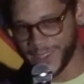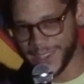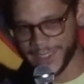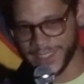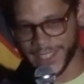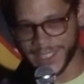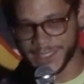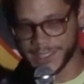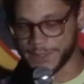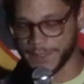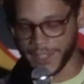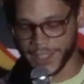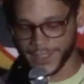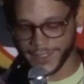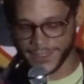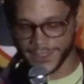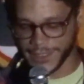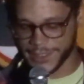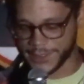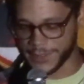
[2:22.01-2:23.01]
That's
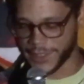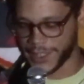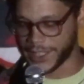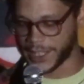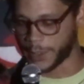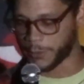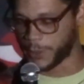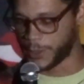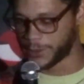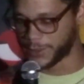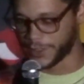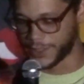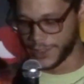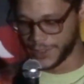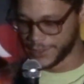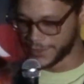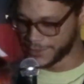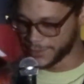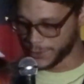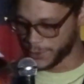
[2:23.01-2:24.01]
fine. I won't
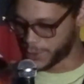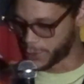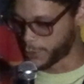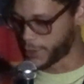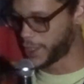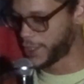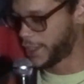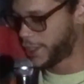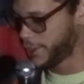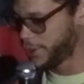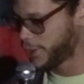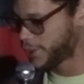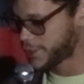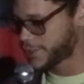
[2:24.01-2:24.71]
dwell on your